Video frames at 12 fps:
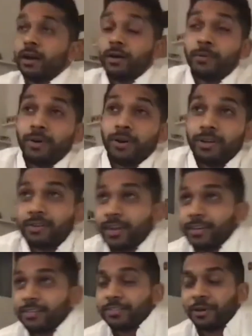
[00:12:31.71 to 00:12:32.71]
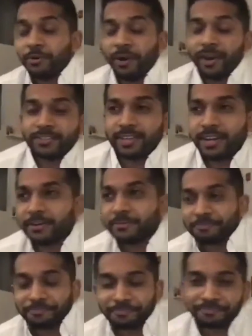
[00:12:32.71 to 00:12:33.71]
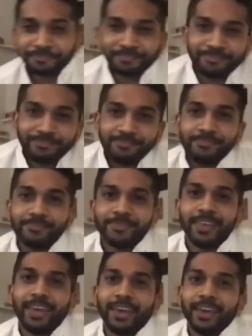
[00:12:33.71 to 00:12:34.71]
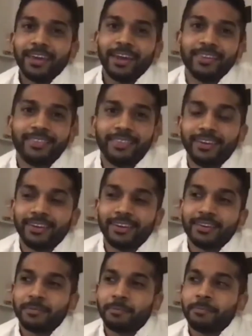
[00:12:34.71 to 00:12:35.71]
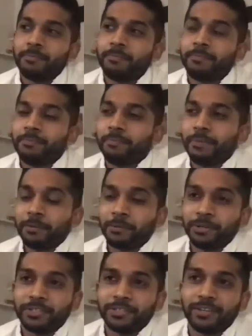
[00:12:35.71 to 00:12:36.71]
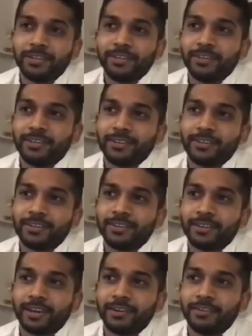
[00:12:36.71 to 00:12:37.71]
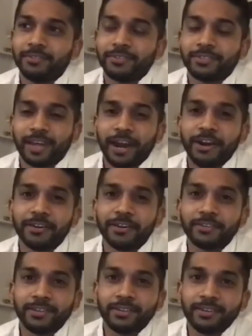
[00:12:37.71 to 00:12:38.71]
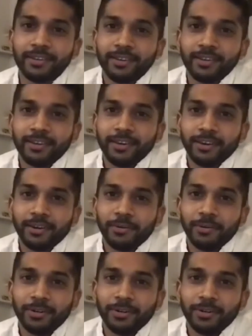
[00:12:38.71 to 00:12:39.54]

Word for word: Well, cases are rising now. And I think people are just getting kind of just tired of it, which